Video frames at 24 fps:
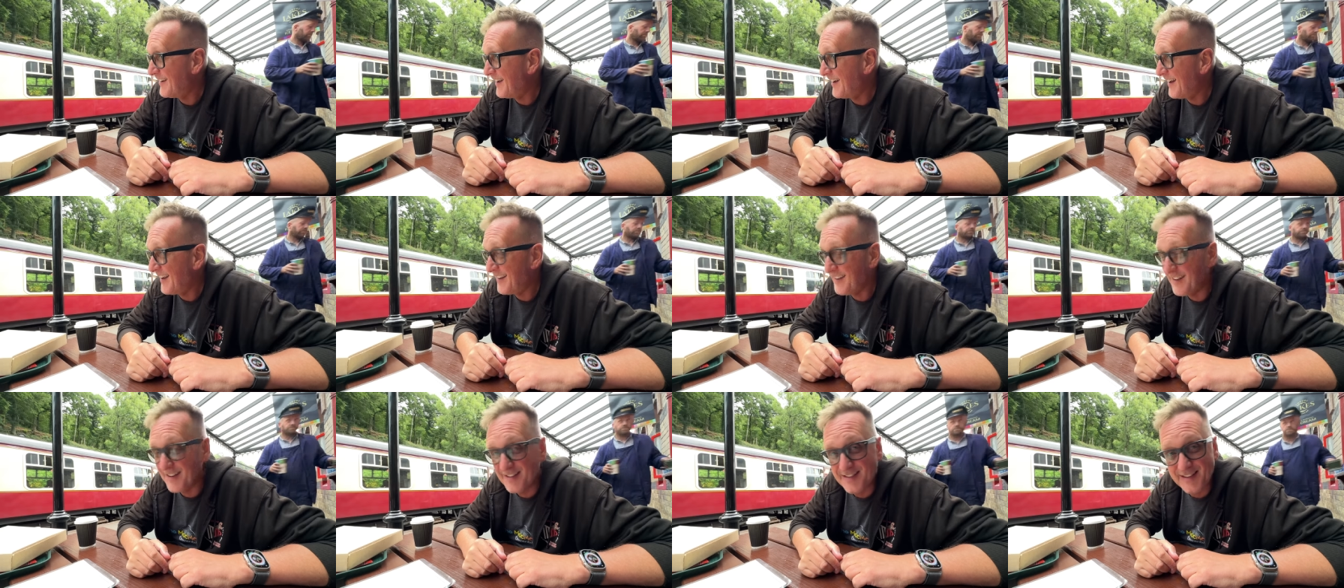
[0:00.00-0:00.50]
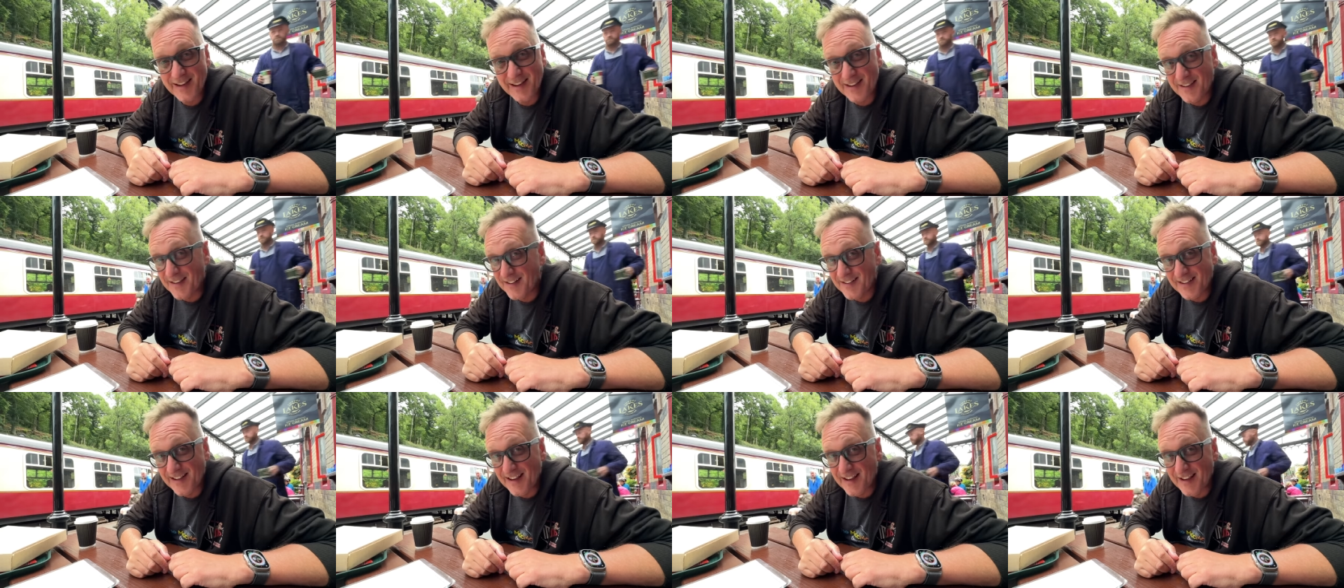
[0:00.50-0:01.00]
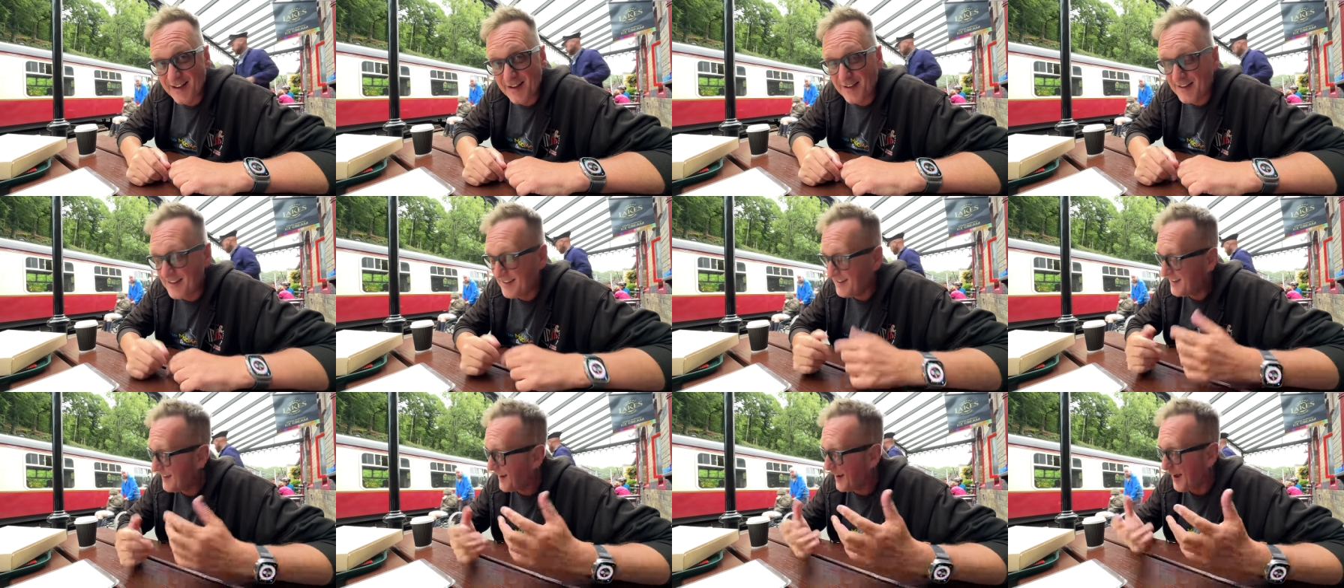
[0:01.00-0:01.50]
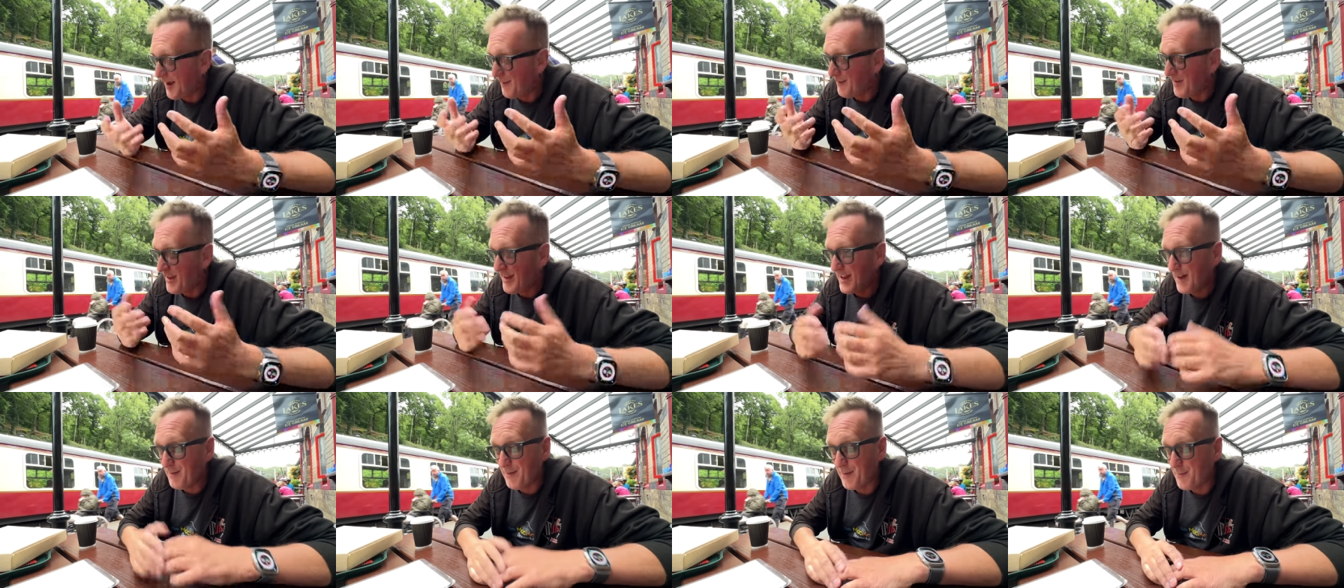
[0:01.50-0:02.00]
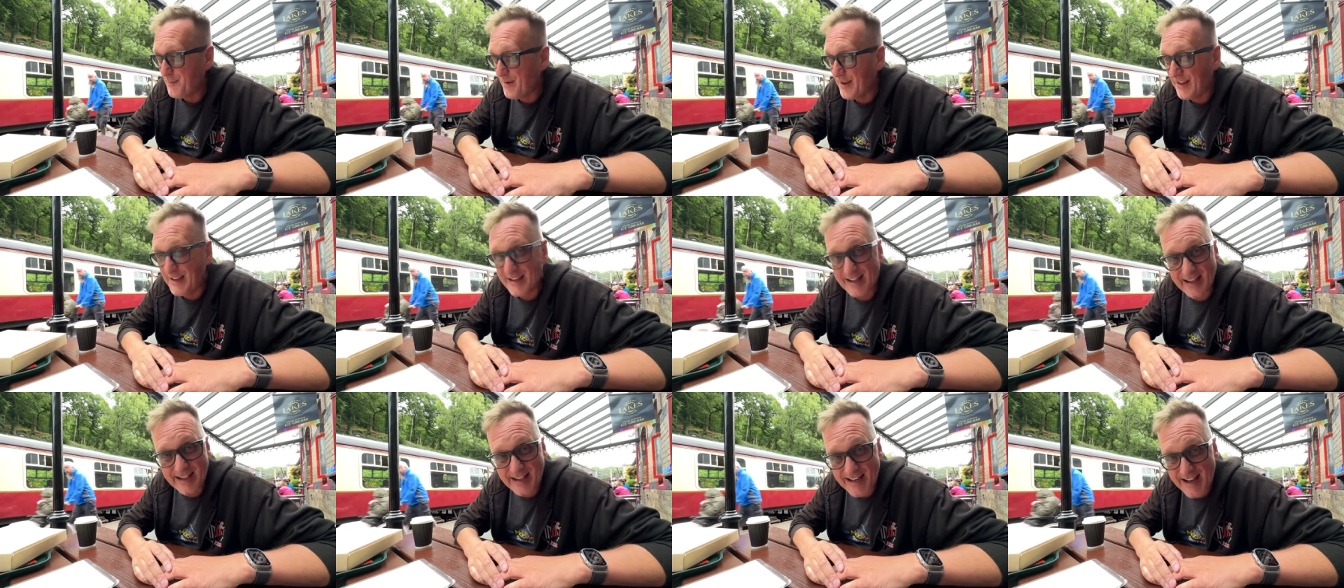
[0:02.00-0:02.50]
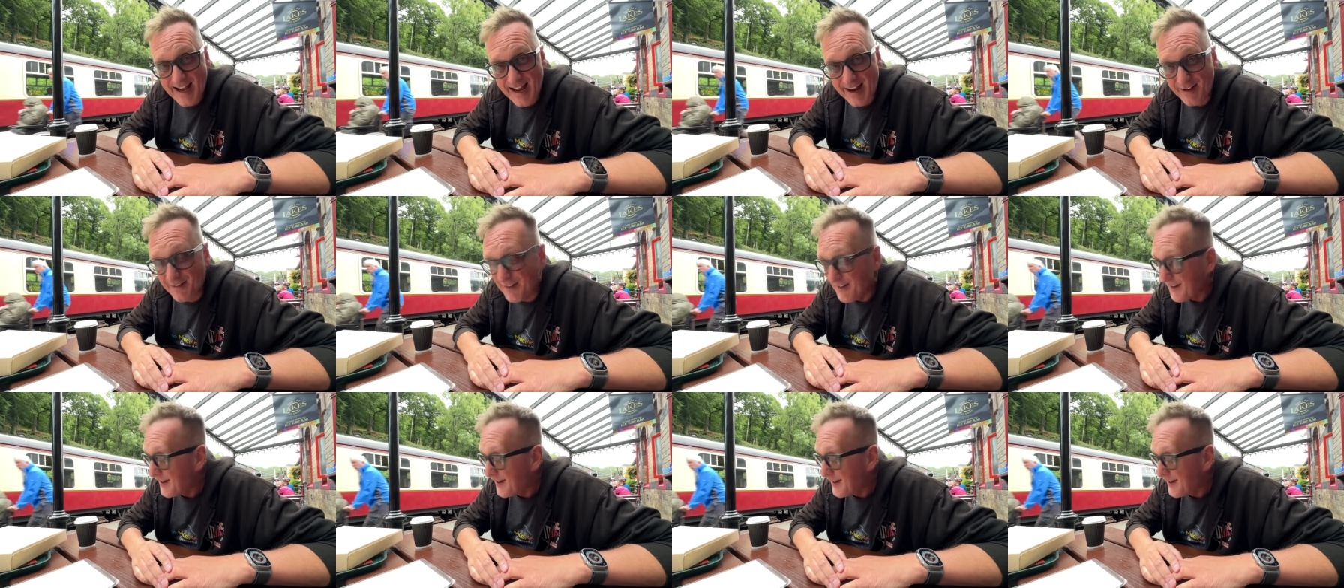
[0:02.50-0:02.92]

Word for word: And there's a, there's I mean, I'm a big kid now,